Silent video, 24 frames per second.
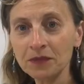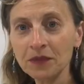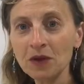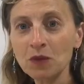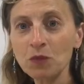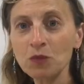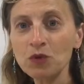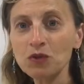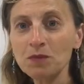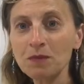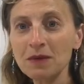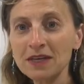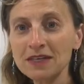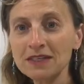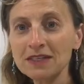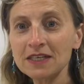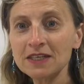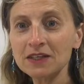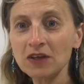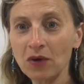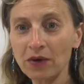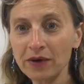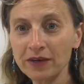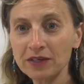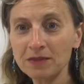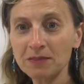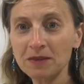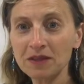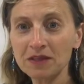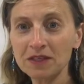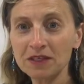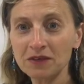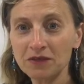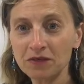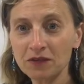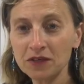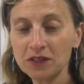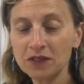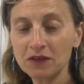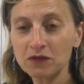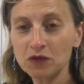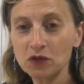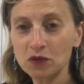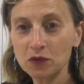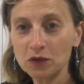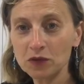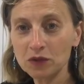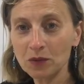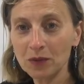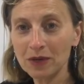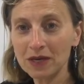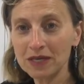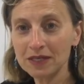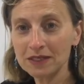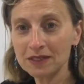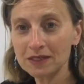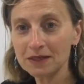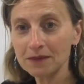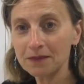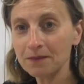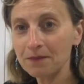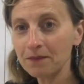which means it's going to be the difference of 2 squares.